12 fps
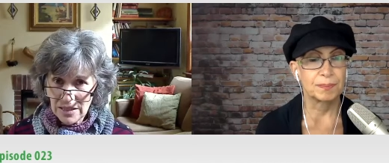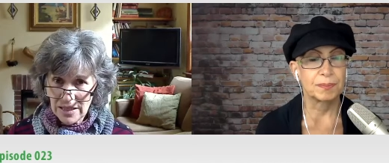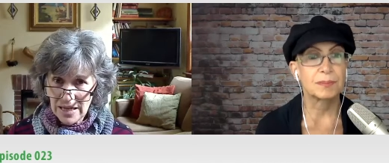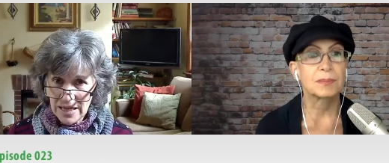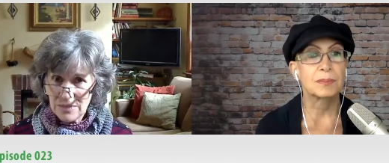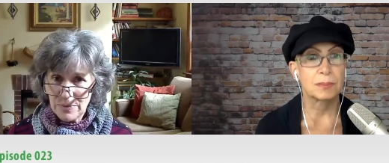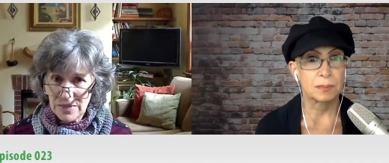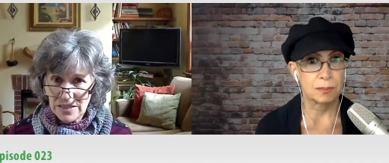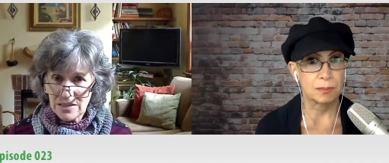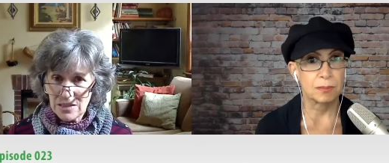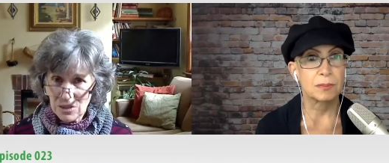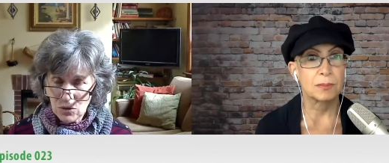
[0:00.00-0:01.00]
Speaker 1: it has
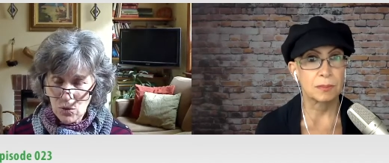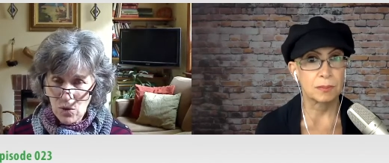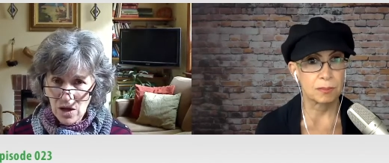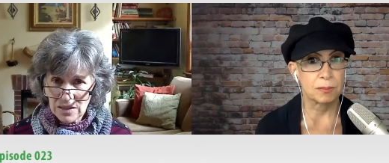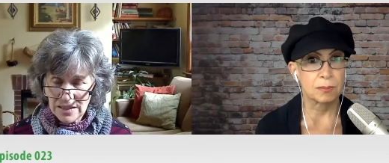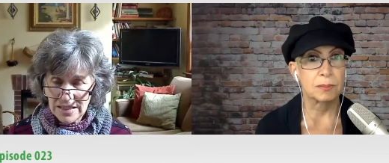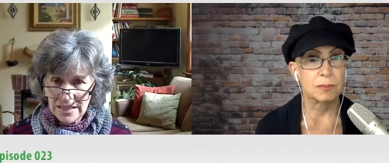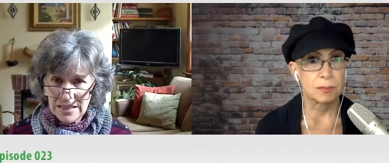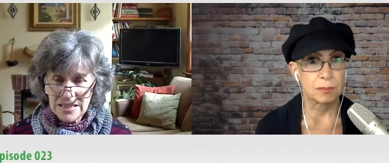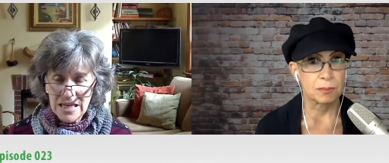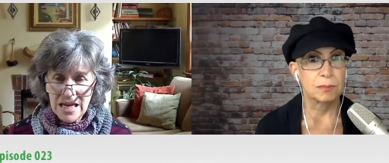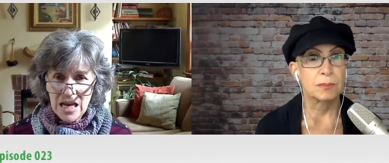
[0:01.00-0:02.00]
medicinal qualities.
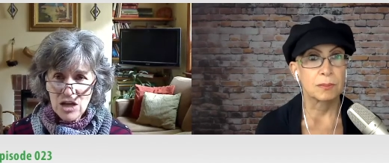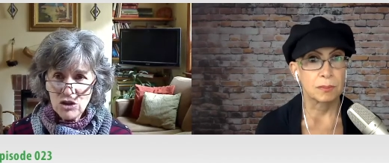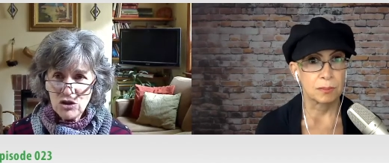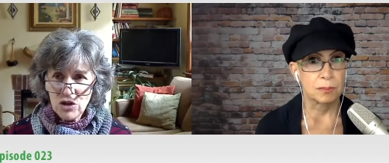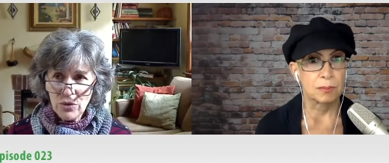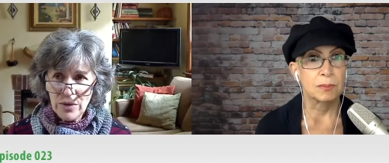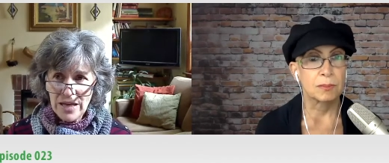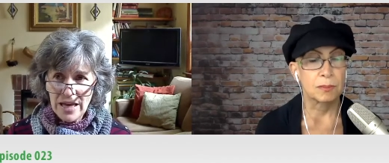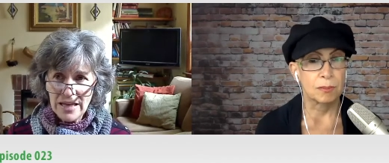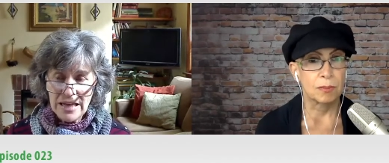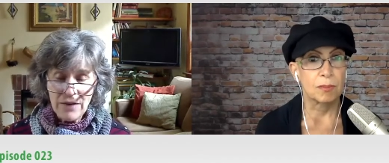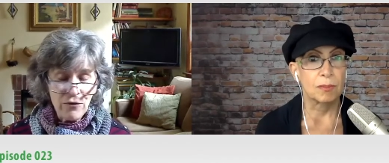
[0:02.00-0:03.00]
So it,
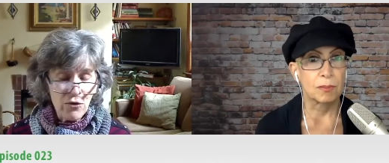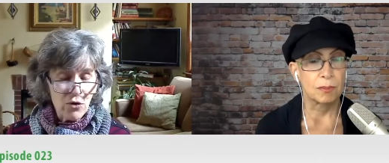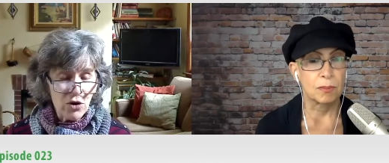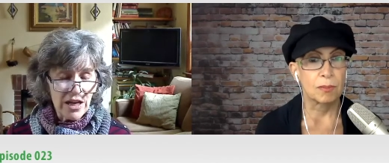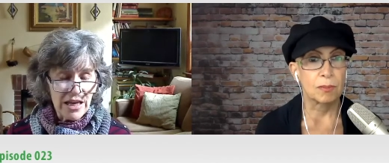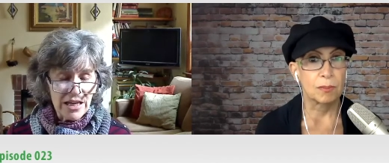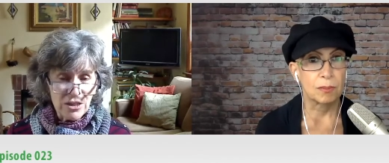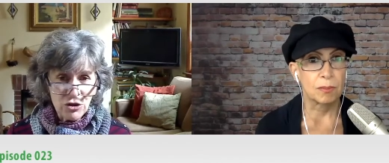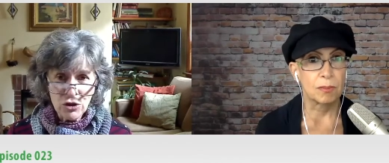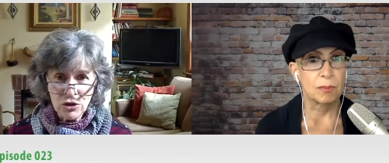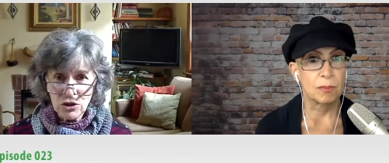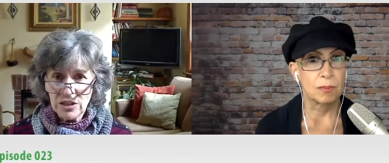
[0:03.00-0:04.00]
uh, for
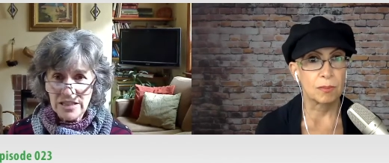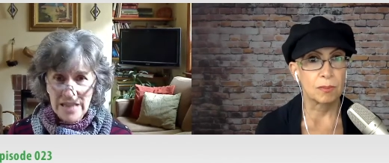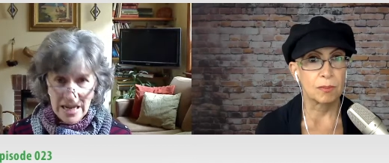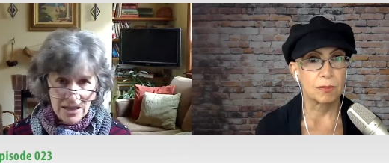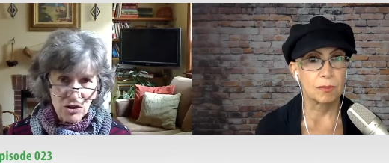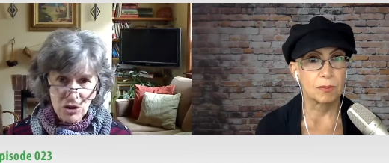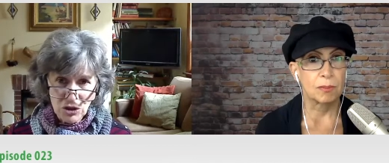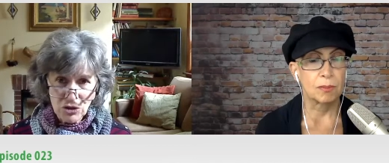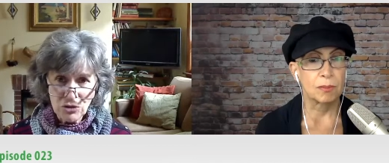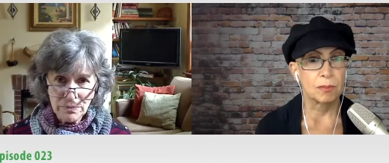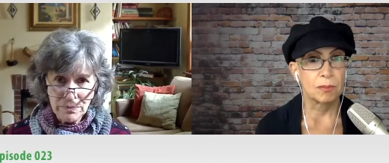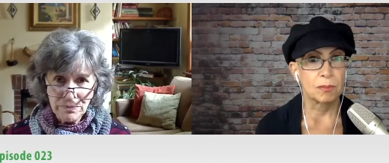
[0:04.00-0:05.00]
internal and external
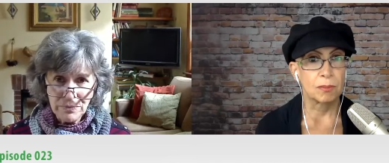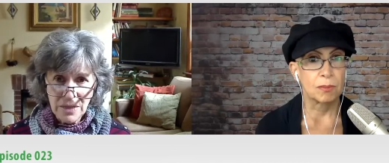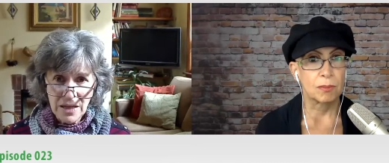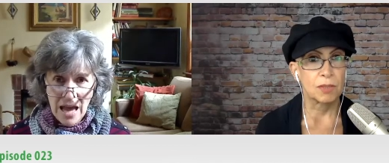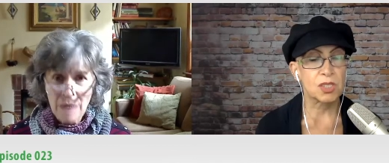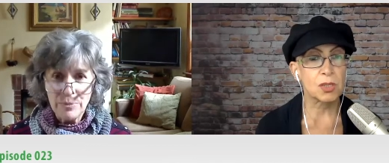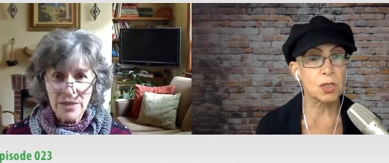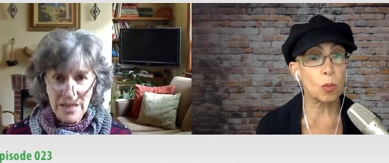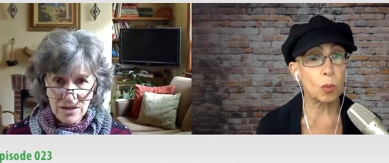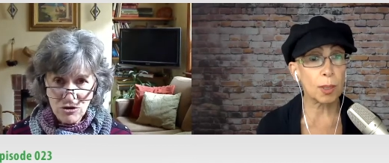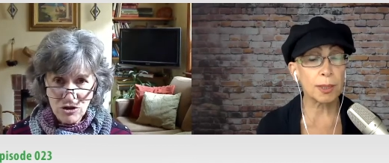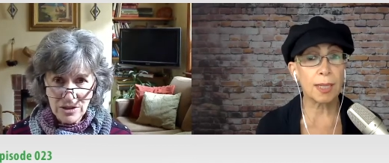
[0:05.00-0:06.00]
Speaker 2: uh, So
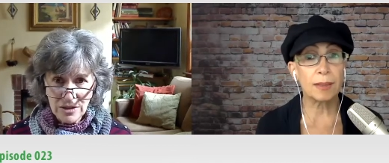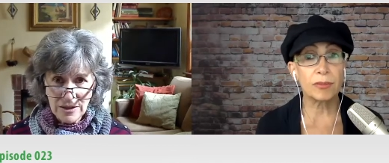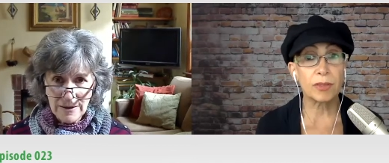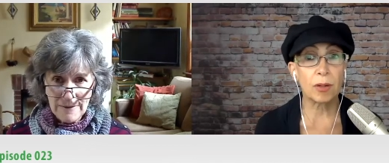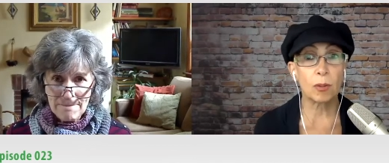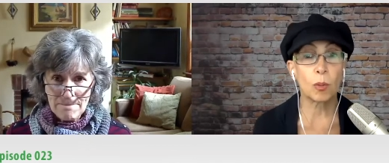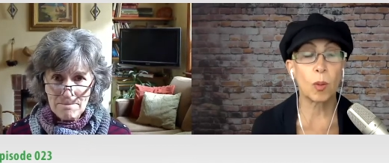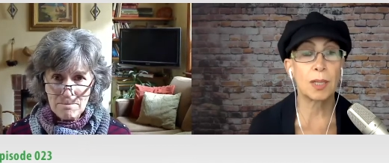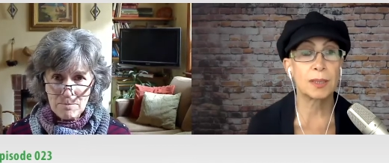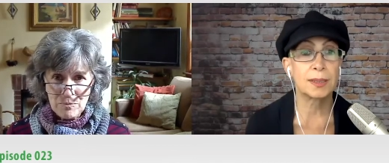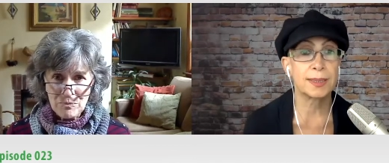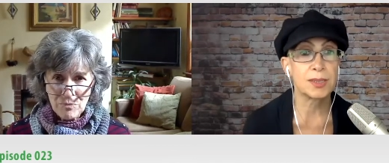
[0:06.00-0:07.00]
what kind of
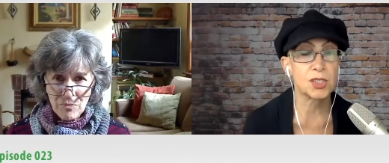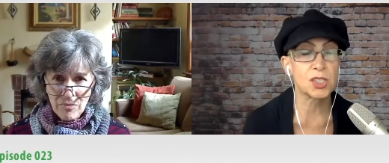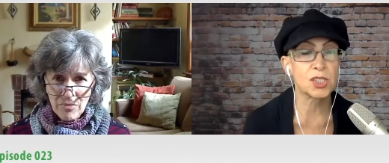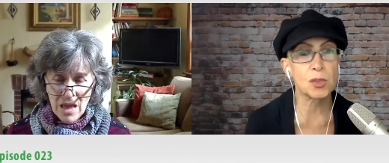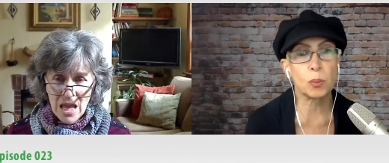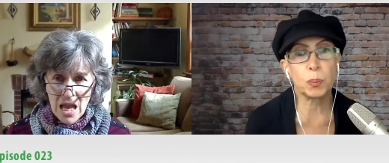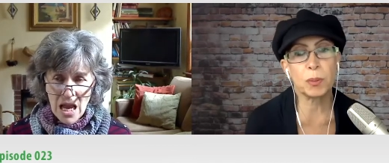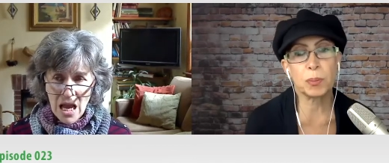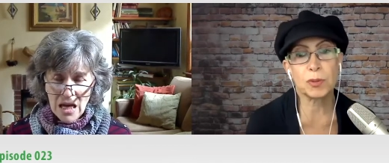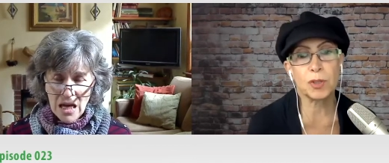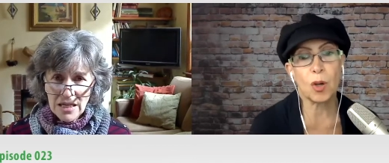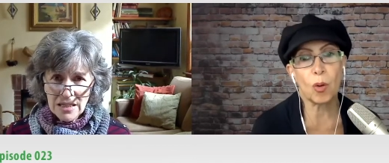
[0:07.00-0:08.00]
qualities? Just so
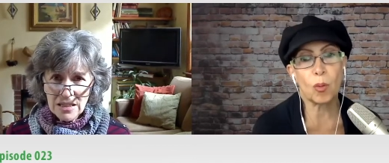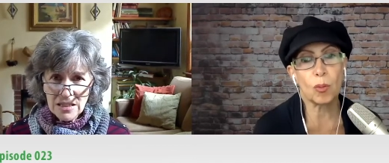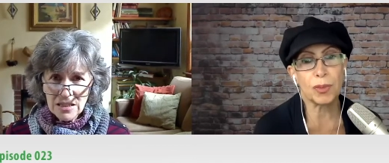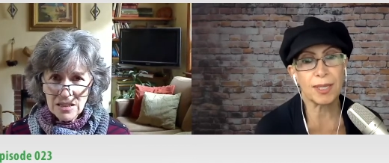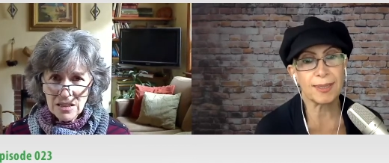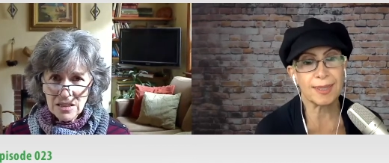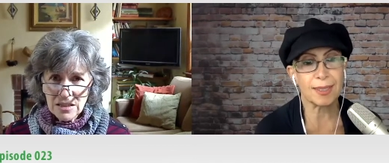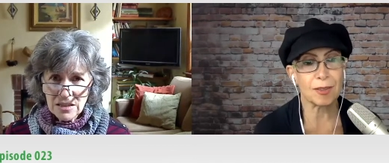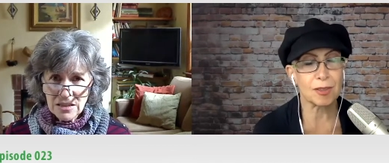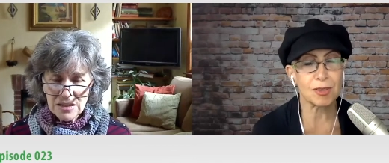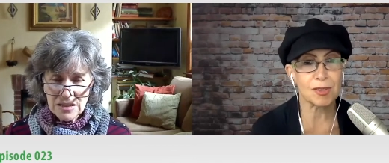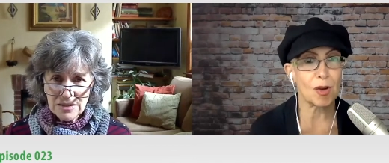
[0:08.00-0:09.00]
people know that
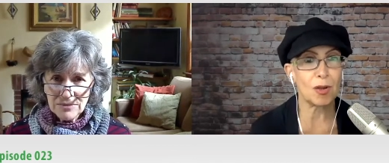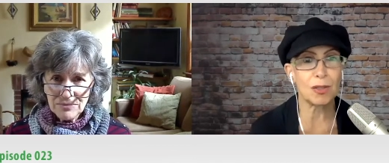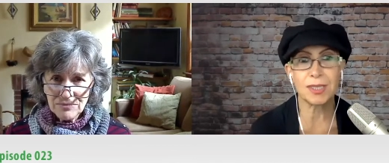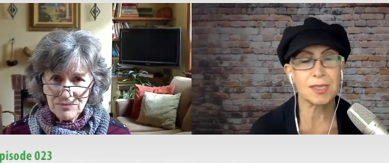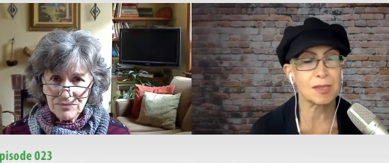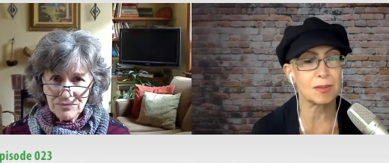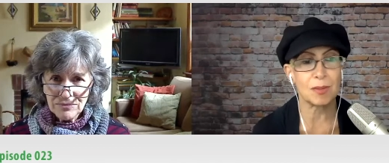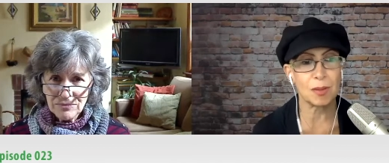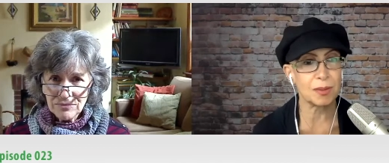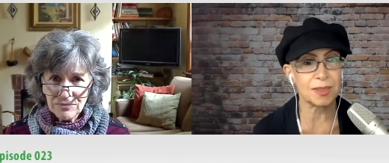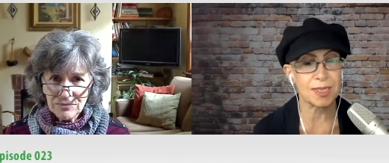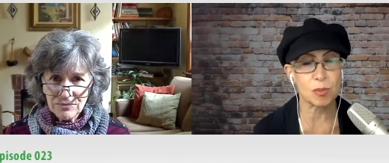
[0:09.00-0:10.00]
there's all these,
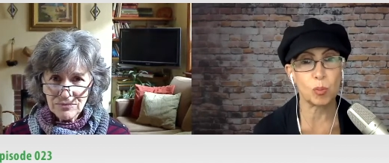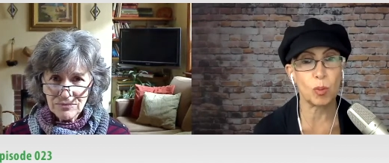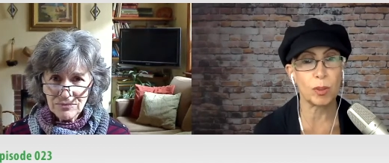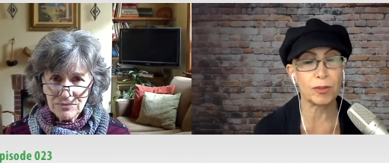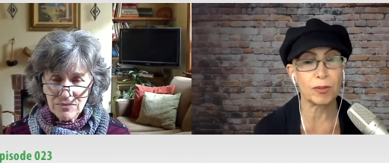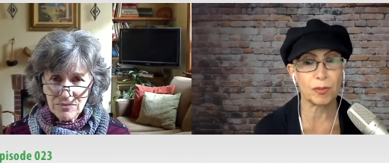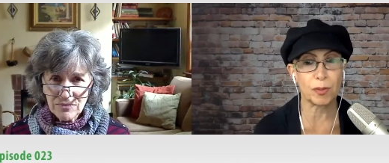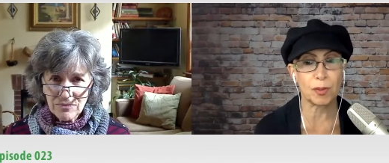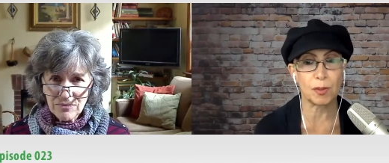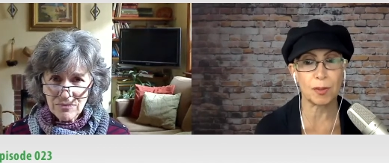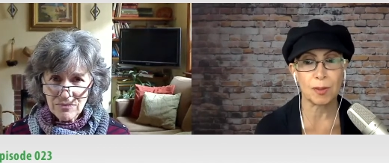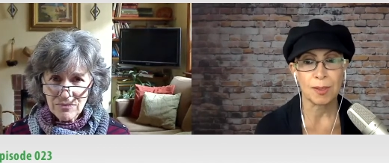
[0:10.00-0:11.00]
uh, this
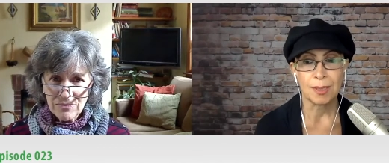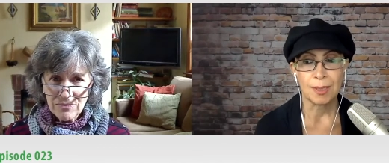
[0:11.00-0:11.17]
wonderful